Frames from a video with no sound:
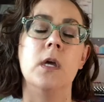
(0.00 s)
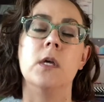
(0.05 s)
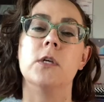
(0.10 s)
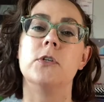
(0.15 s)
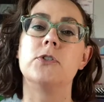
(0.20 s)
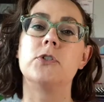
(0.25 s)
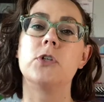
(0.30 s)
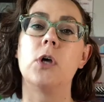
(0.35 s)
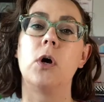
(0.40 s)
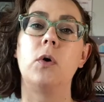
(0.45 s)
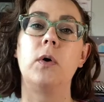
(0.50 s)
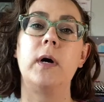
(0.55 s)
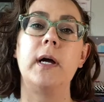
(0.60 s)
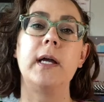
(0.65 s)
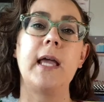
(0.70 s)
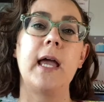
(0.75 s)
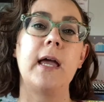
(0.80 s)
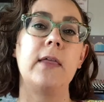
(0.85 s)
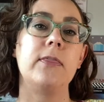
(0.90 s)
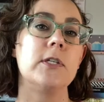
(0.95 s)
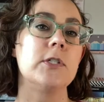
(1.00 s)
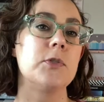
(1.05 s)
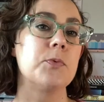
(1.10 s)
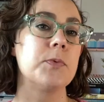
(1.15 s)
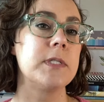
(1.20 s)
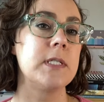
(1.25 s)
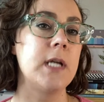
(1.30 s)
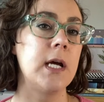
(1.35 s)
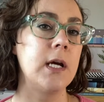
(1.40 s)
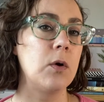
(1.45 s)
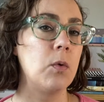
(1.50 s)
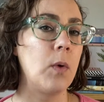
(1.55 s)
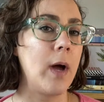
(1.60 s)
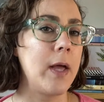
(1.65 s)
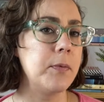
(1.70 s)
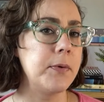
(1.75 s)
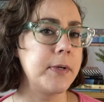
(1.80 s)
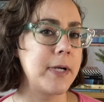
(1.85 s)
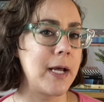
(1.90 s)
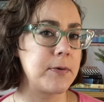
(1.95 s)
So again, this was not
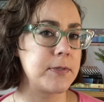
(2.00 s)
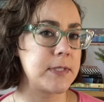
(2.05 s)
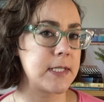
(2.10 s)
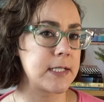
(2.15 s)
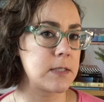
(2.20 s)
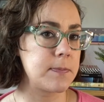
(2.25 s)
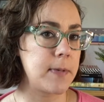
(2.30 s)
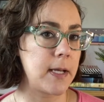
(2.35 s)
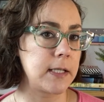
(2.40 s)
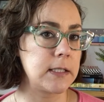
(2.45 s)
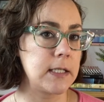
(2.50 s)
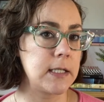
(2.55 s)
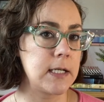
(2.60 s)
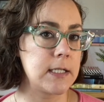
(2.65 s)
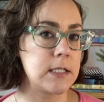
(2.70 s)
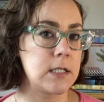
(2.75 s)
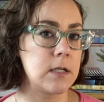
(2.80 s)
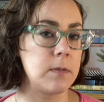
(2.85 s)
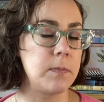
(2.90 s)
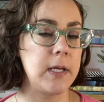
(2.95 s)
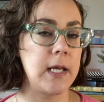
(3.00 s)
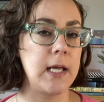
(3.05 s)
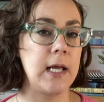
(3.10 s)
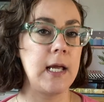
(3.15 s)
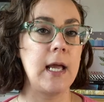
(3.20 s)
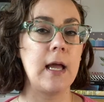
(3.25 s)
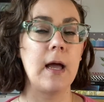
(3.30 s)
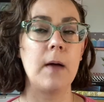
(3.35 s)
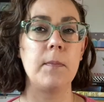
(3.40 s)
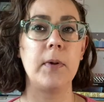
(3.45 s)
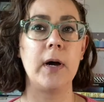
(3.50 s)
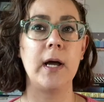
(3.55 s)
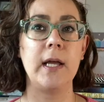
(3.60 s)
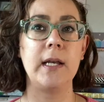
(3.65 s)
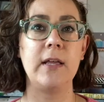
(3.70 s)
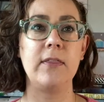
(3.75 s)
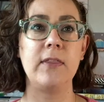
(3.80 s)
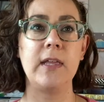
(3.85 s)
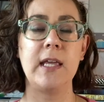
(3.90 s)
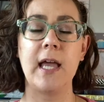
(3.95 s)
quite what I was expecting it to be, but
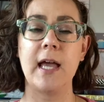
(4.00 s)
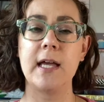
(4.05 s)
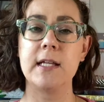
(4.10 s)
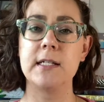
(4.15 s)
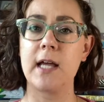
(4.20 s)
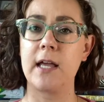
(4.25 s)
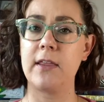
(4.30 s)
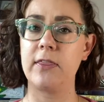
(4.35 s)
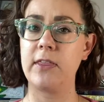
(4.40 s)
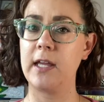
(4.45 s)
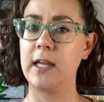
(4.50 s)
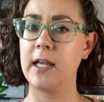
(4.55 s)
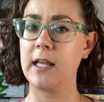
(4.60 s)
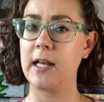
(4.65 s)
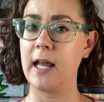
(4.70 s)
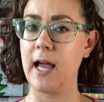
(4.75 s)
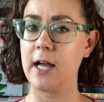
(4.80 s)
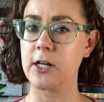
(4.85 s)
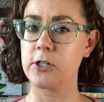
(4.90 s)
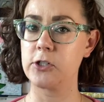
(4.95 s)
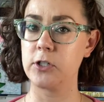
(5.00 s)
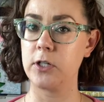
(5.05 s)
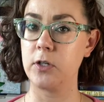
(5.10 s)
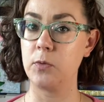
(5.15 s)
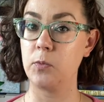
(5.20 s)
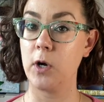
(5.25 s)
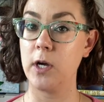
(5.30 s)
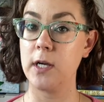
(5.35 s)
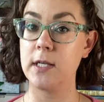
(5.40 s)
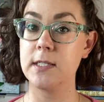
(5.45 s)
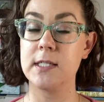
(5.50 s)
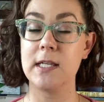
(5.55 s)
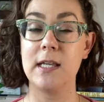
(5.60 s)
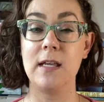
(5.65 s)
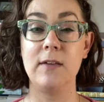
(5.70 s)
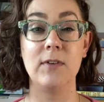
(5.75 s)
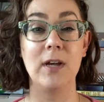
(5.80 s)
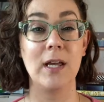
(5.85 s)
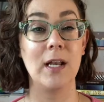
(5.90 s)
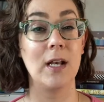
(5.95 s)
in the end, I think it actually was
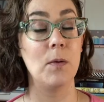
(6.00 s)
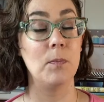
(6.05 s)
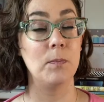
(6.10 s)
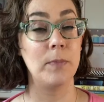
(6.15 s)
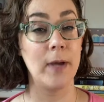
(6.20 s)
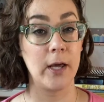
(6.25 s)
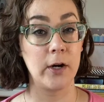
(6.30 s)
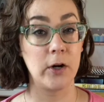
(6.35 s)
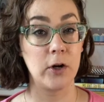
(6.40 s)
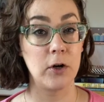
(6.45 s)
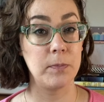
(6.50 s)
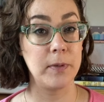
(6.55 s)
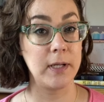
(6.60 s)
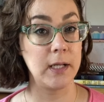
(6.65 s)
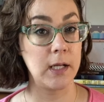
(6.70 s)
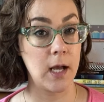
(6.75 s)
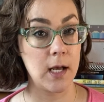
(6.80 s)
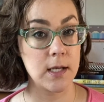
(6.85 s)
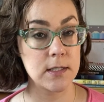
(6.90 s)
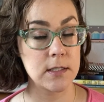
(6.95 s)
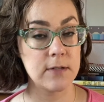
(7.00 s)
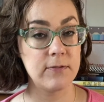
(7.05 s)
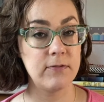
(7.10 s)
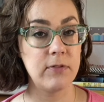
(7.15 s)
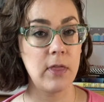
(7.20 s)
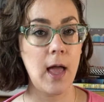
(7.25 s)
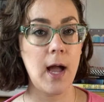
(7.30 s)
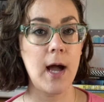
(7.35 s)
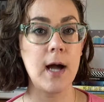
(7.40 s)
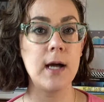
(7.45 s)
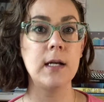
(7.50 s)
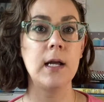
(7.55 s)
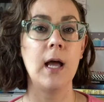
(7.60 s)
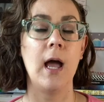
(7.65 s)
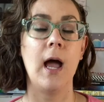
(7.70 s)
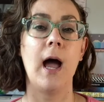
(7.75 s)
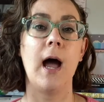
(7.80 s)
even better because of that.